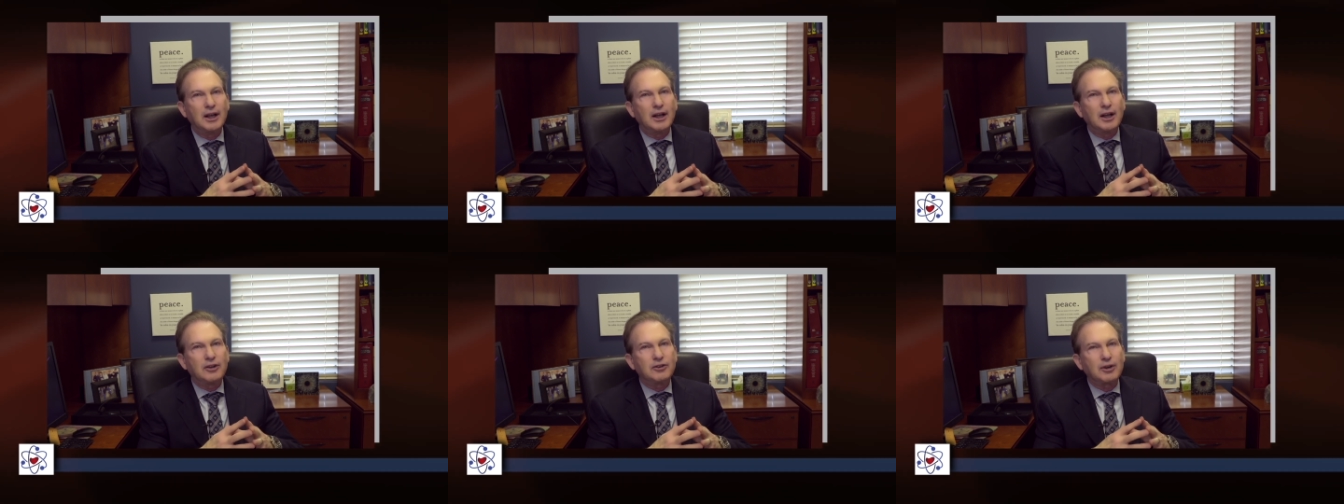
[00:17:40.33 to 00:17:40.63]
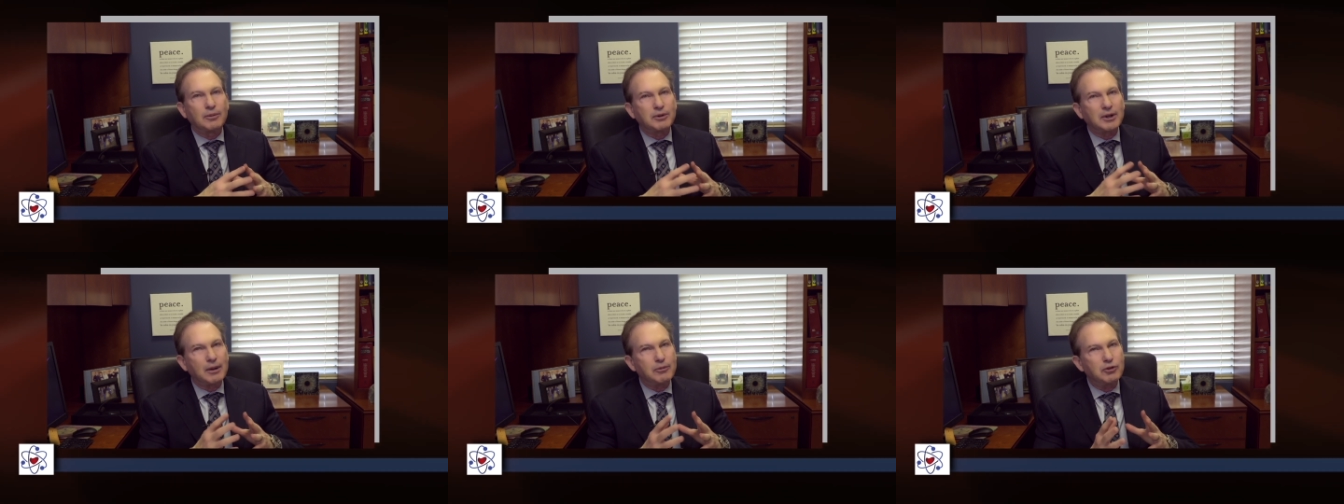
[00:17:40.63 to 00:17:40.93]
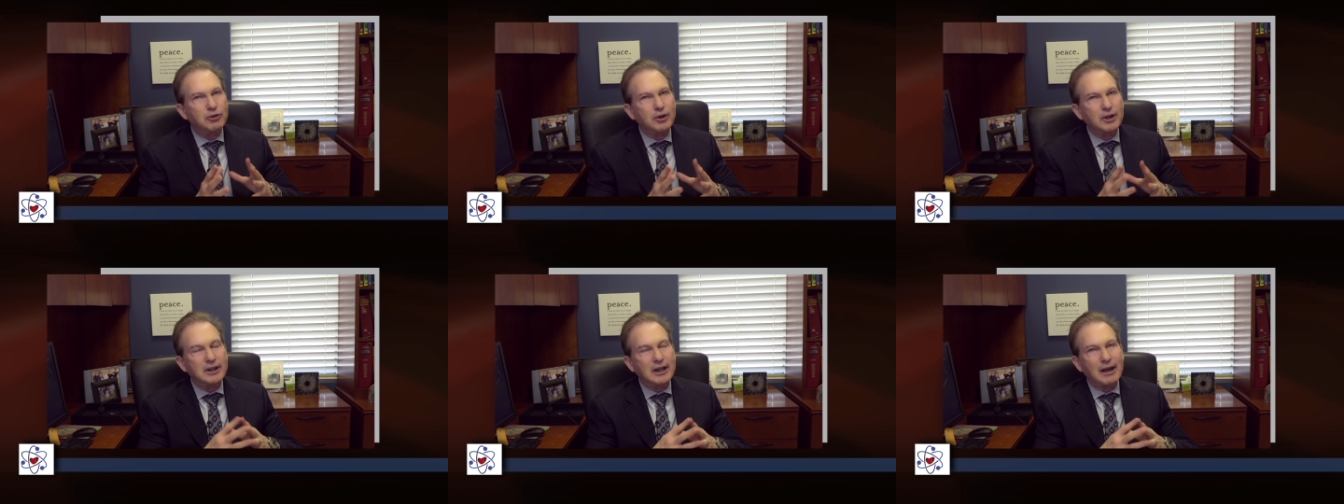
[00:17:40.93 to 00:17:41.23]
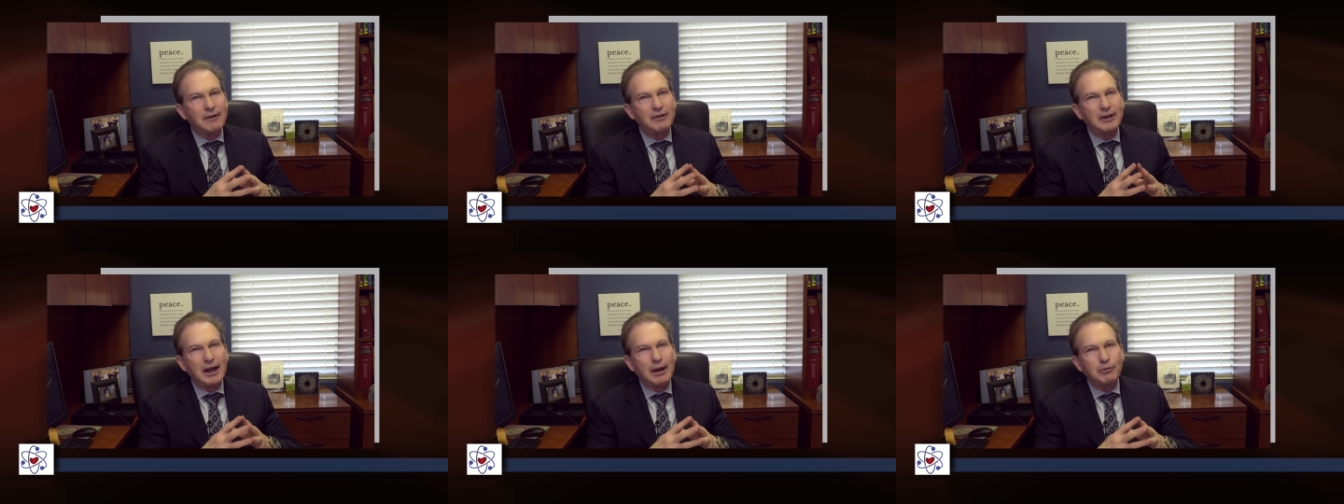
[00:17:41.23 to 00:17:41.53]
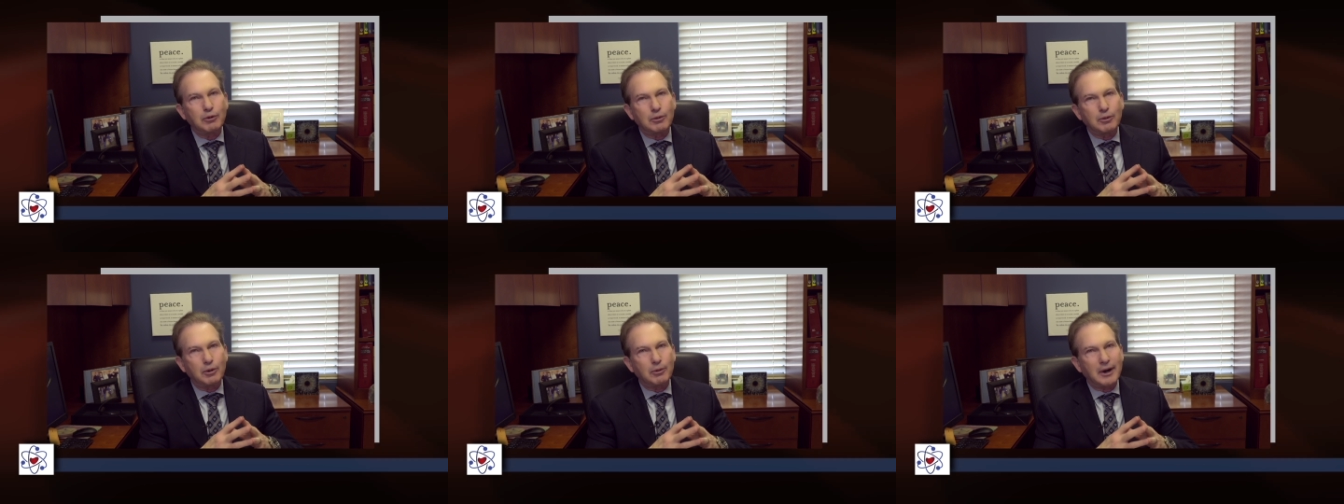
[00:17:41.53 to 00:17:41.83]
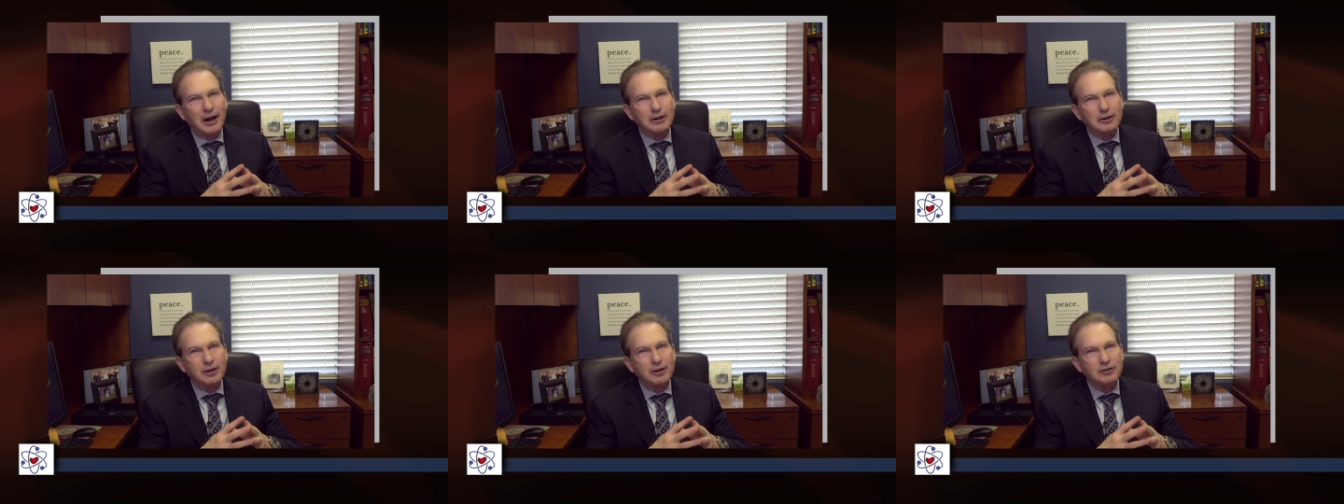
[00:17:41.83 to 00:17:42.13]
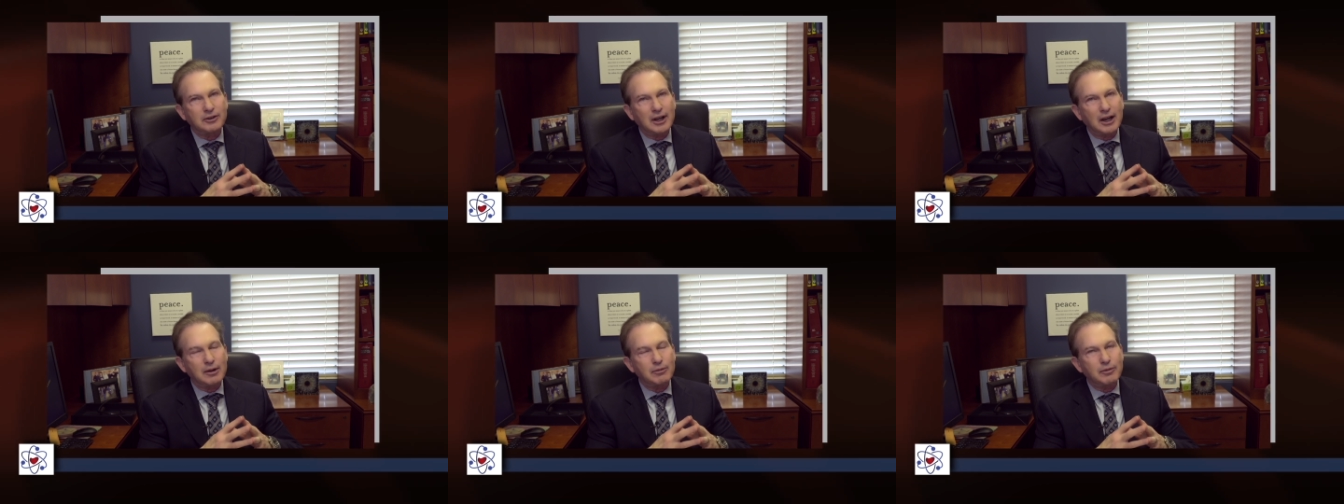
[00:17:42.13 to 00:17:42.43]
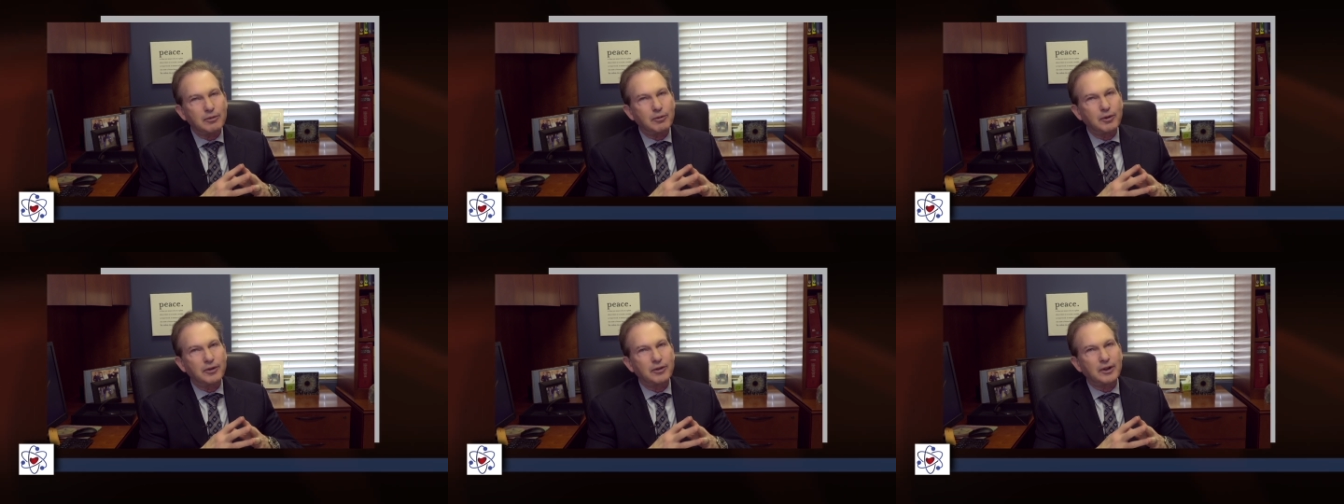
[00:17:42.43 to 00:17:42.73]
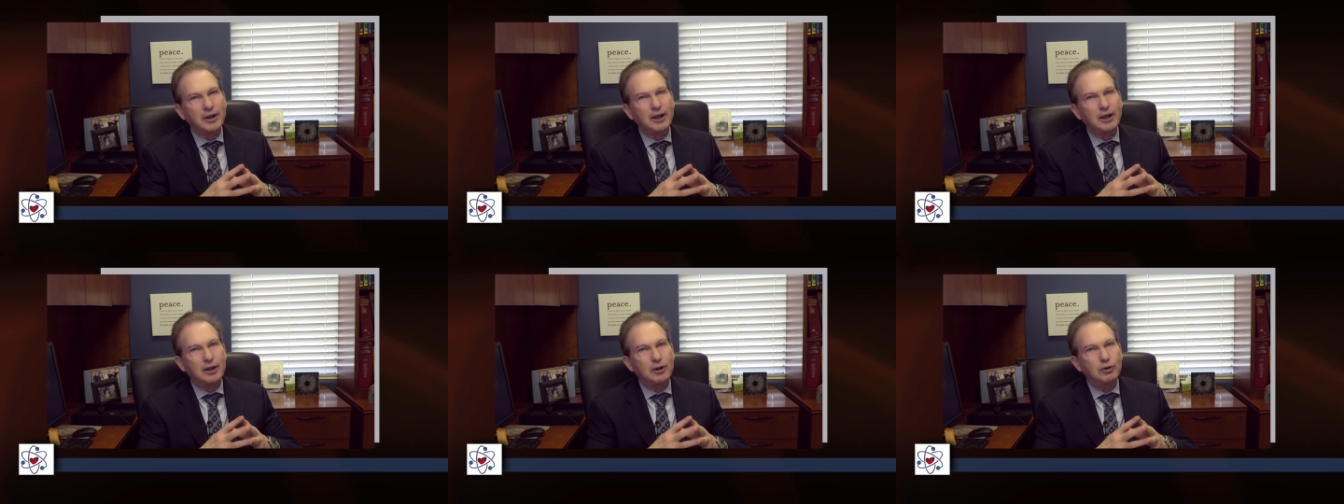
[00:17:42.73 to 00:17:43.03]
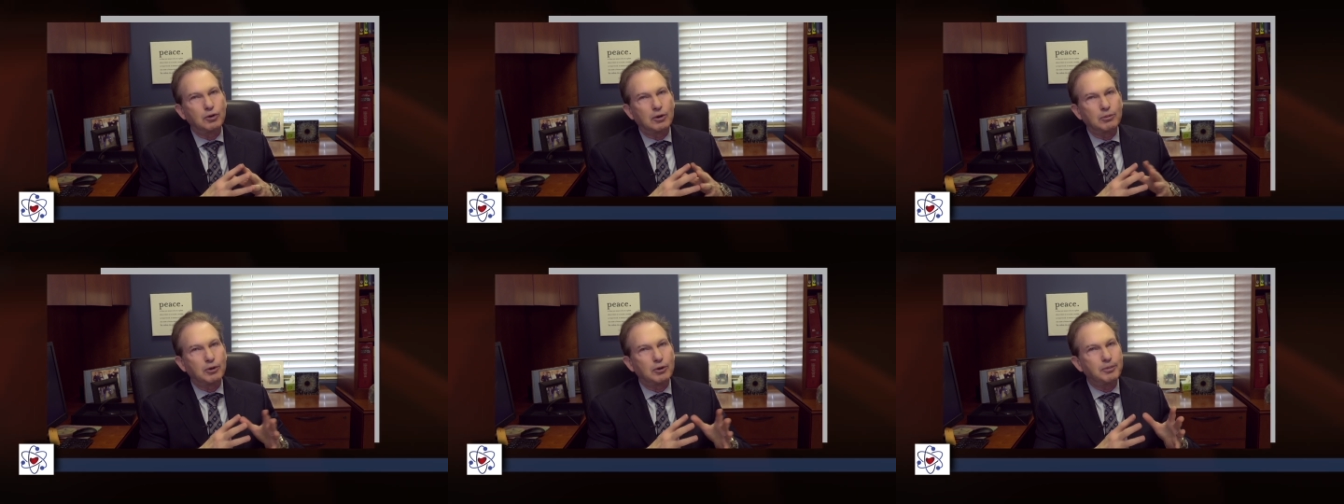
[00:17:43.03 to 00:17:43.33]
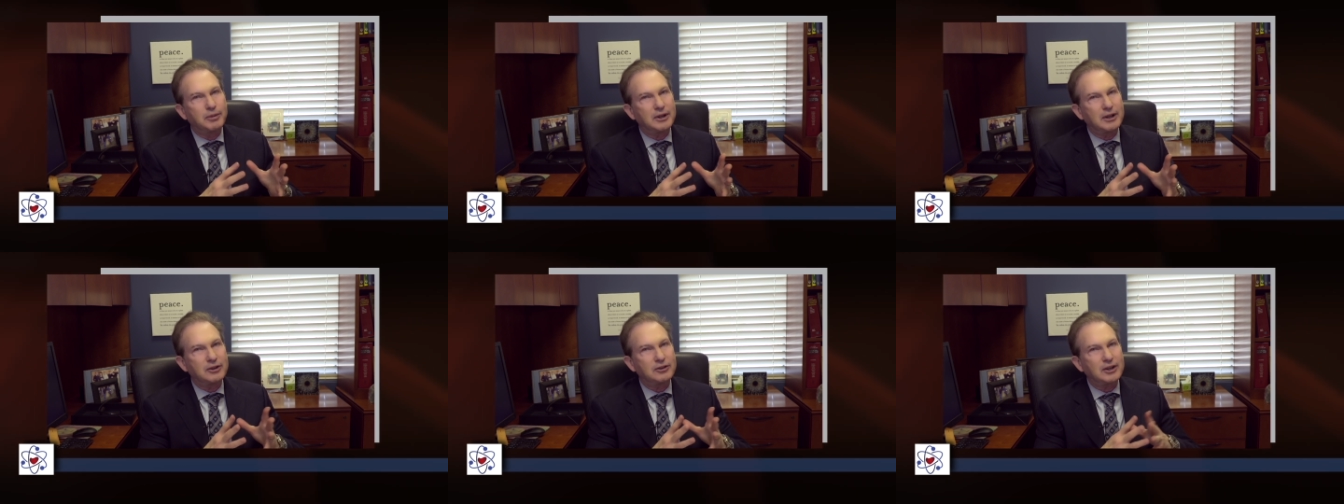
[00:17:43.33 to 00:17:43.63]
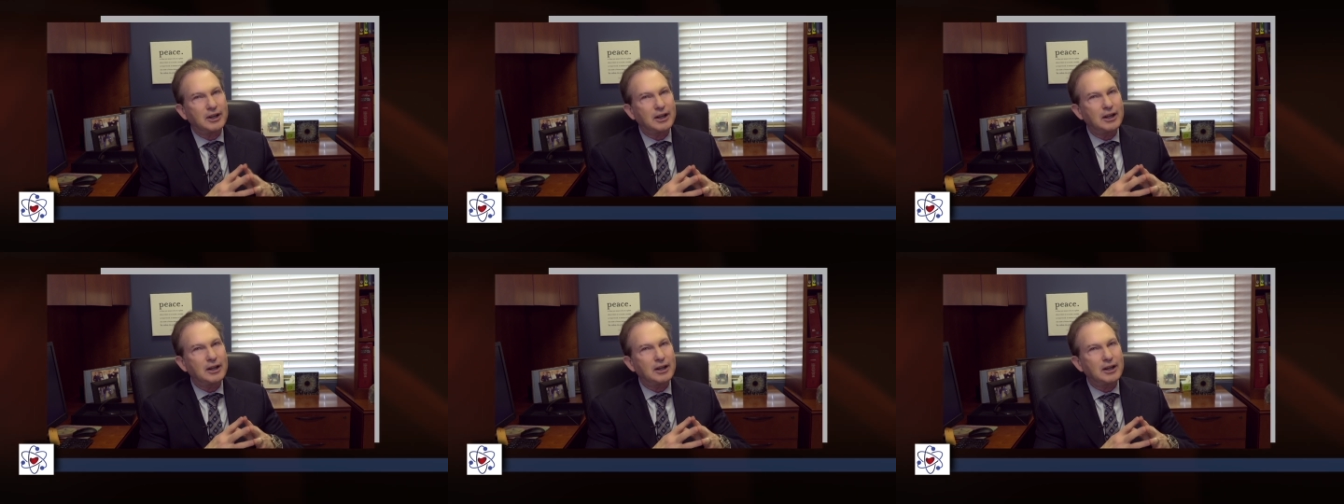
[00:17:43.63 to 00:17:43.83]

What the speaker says: Sometimes you can have an abnormal rectal exam with a normal PSA,